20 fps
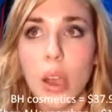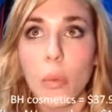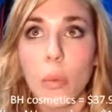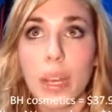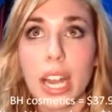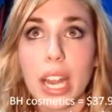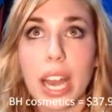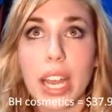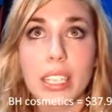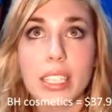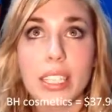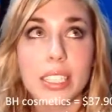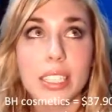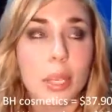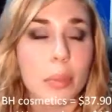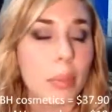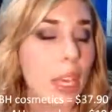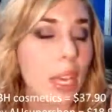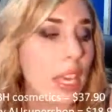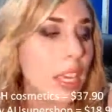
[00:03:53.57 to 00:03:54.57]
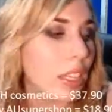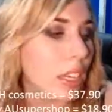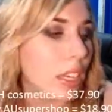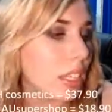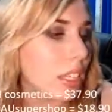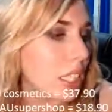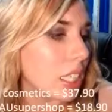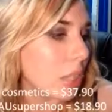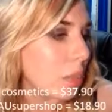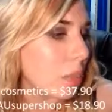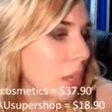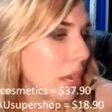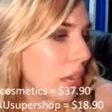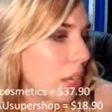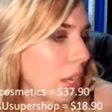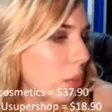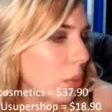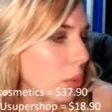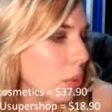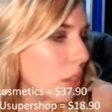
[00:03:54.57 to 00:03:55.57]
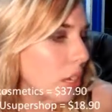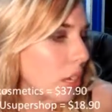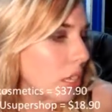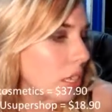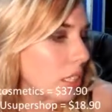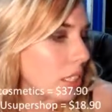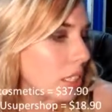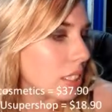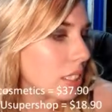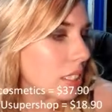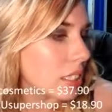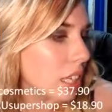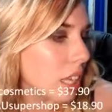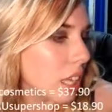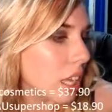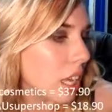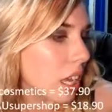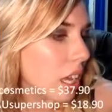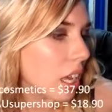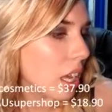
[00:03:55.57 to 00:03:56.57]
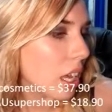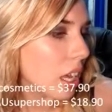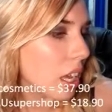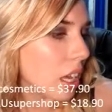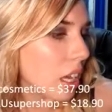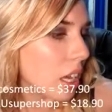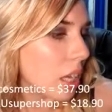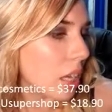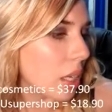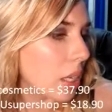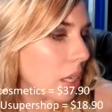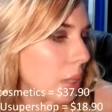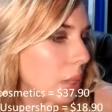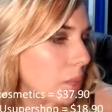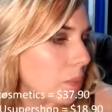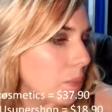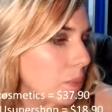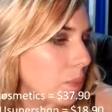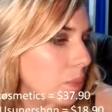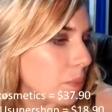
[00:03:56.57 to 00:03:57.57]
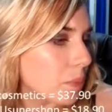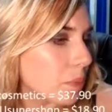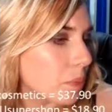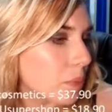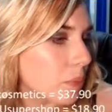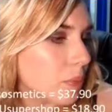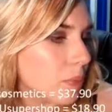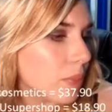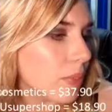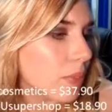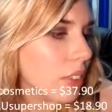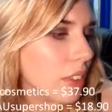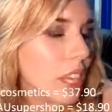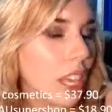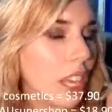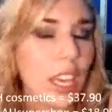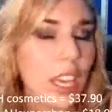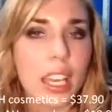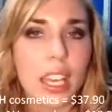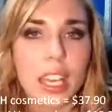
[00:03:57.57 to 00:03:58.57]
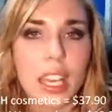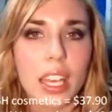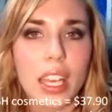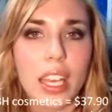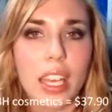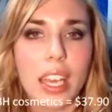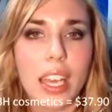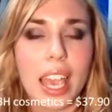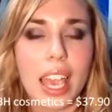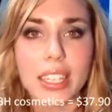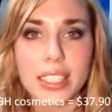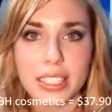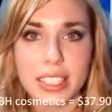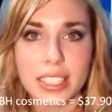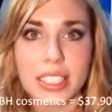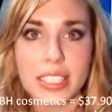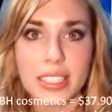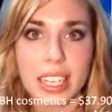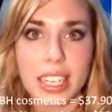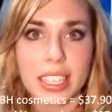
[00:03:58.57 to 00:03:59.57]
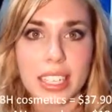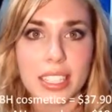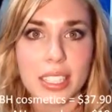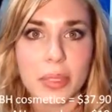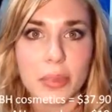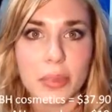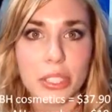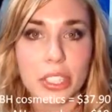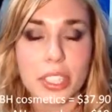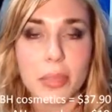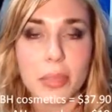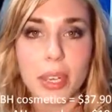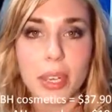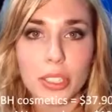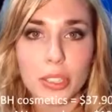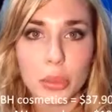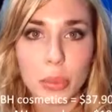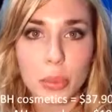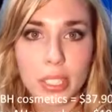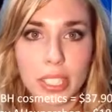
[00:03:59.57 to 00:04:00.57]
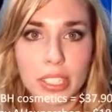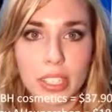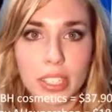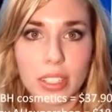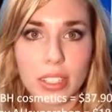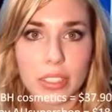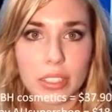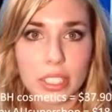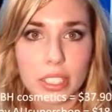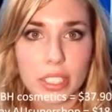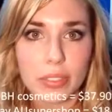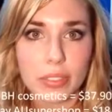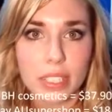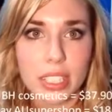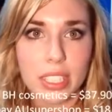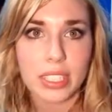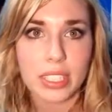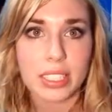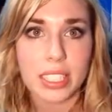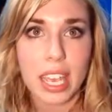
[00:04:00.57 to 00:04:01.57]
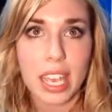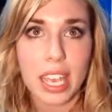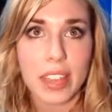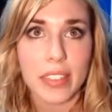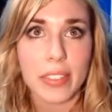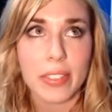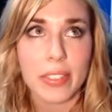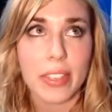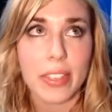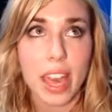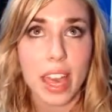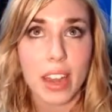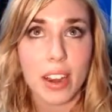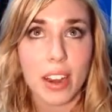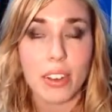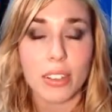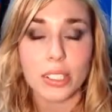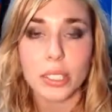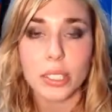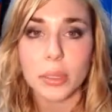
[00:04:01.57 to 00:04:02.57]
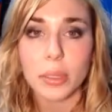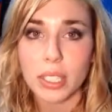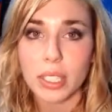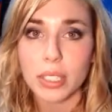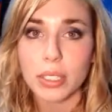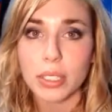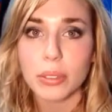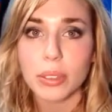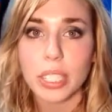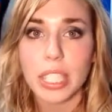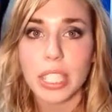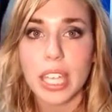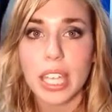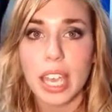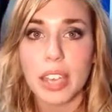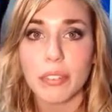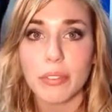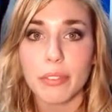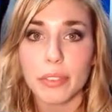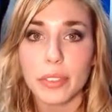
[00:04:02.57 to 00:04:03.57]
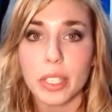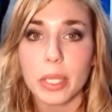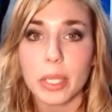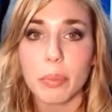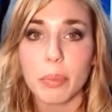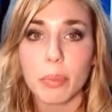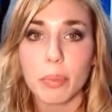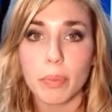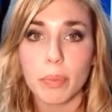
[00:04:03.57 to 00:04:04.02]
What I ended up paying on eBay was $18.90, which is a $20 difference, and that also included a free